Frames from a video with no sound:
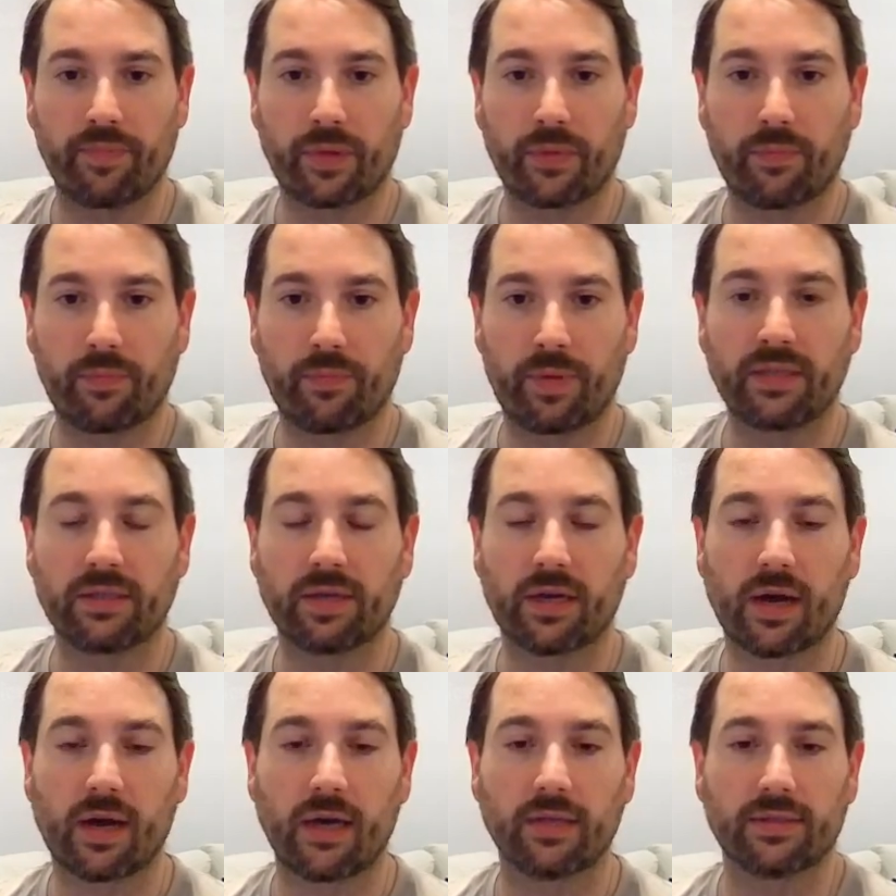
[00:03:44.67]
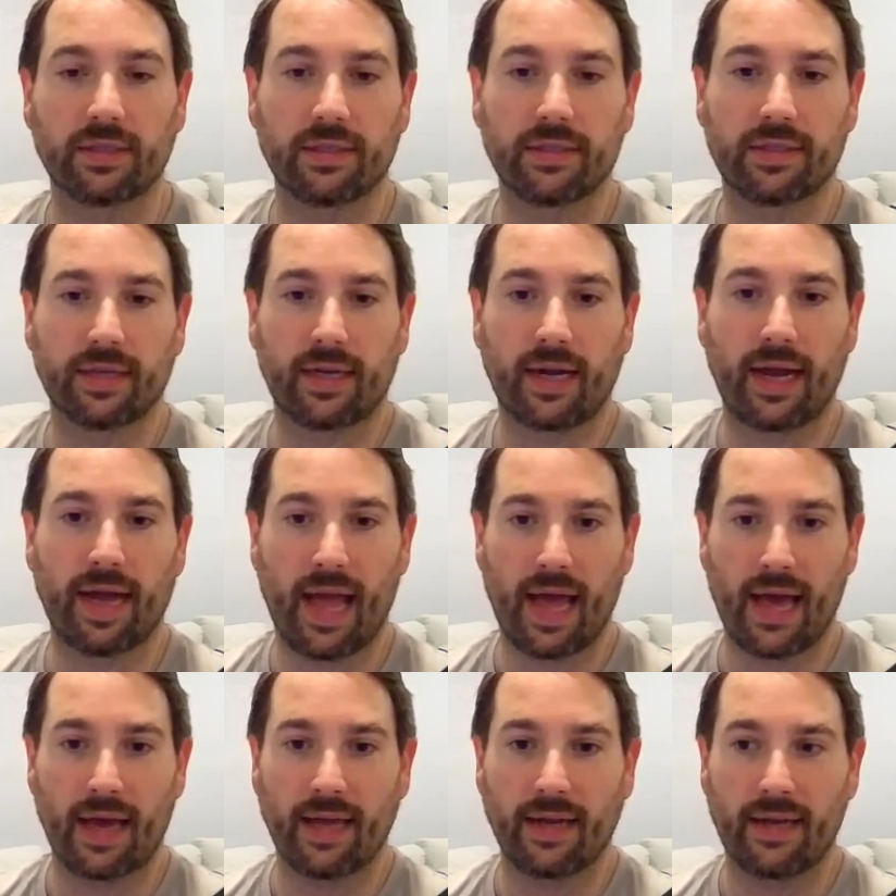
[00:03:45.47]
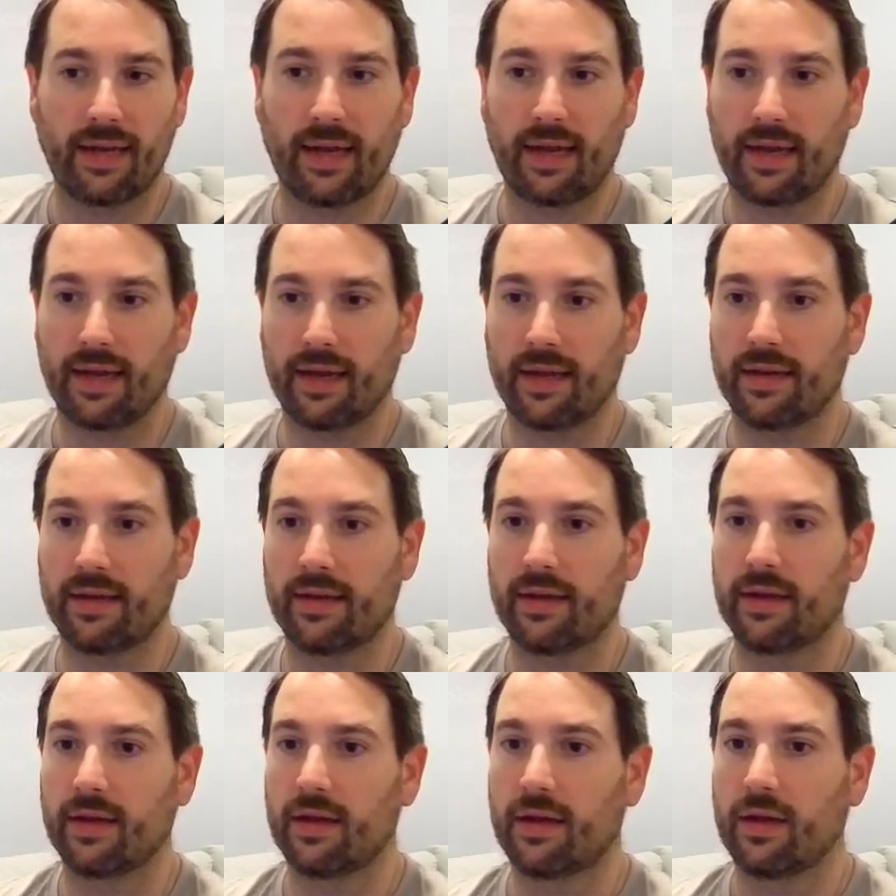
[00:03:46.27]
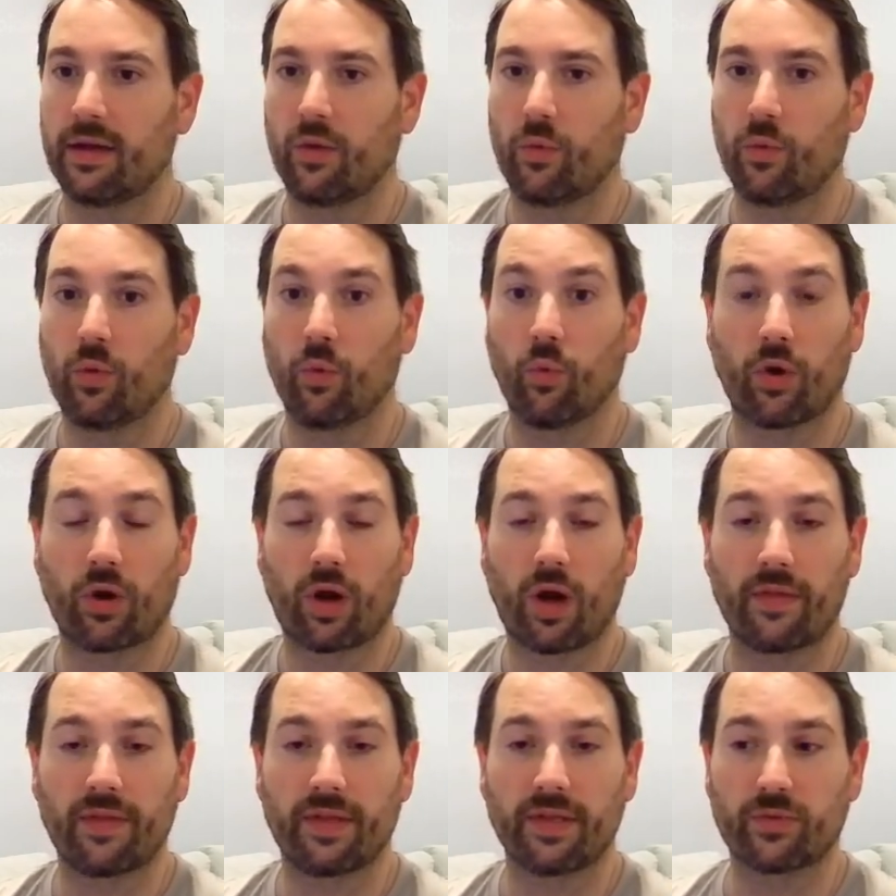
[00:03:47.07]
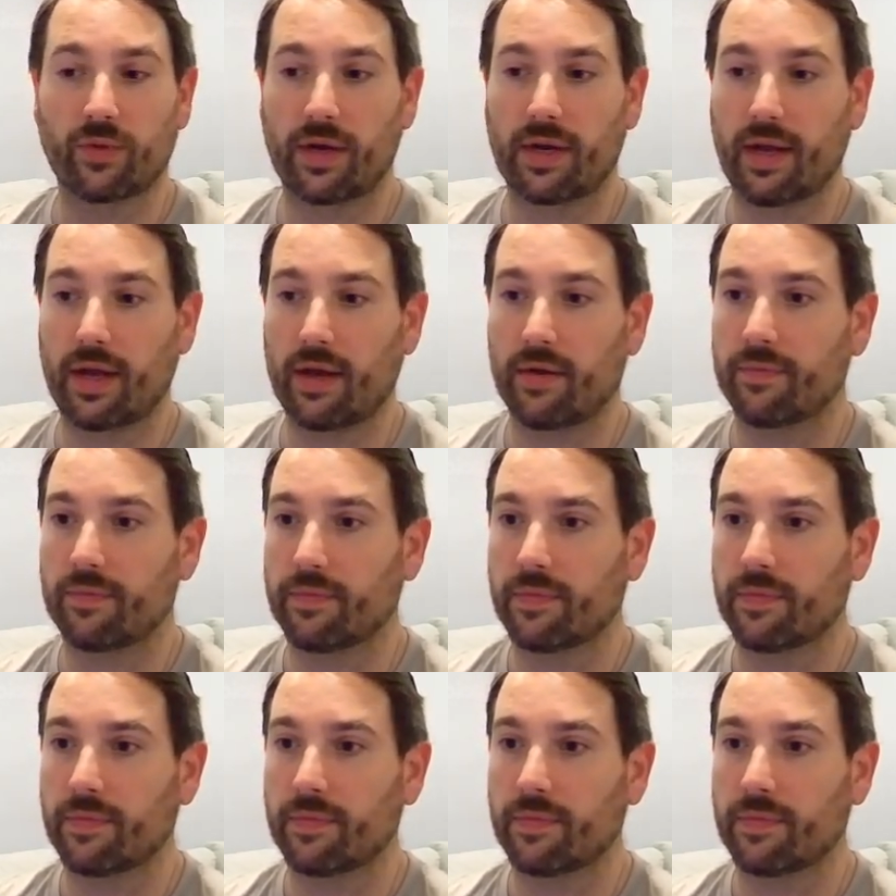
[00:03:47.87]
piece of content that I add, and we'll work on this right now.